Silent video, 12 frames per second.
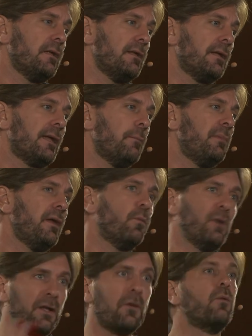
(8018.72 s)
it can be a
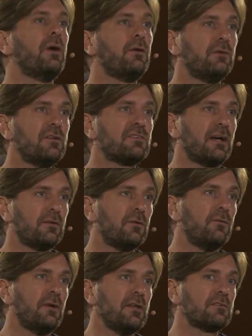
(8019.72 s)
window where you decide
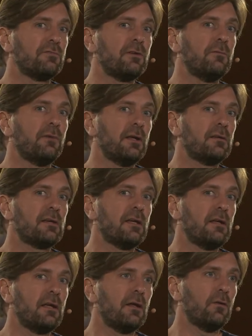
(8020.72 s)
to release the film when it's
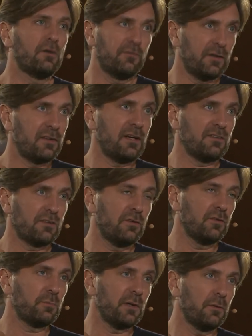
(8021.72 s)
getting a lot of attention,
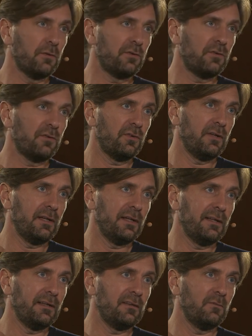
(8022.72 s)
just because
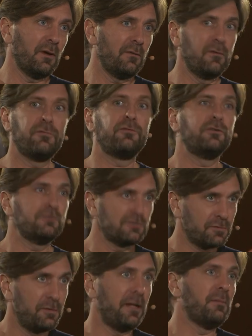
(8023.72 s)
it's one of the
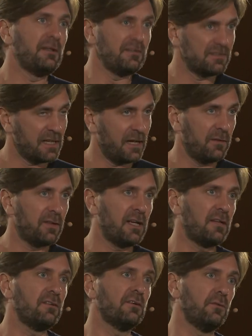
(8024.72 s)
first film in this kind of
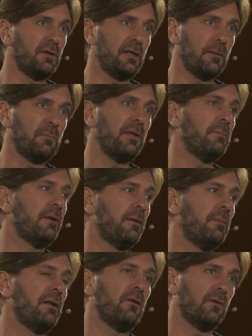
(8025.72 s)
category that people
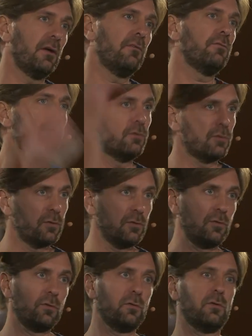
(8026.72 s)
have been longing for, or
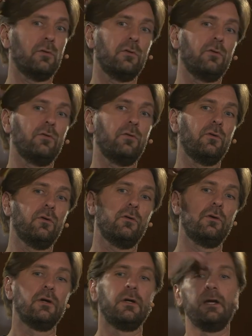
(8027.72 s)
so on.
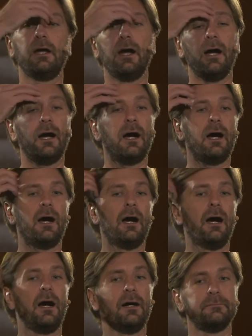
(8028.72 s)

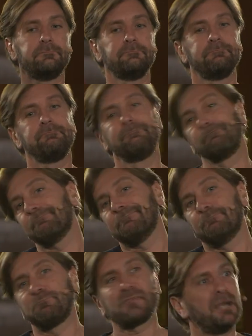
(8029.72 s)
So,
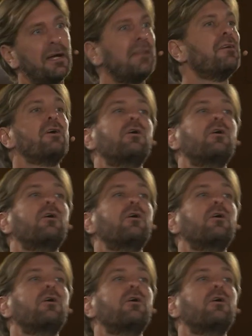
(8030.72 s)
yeah, there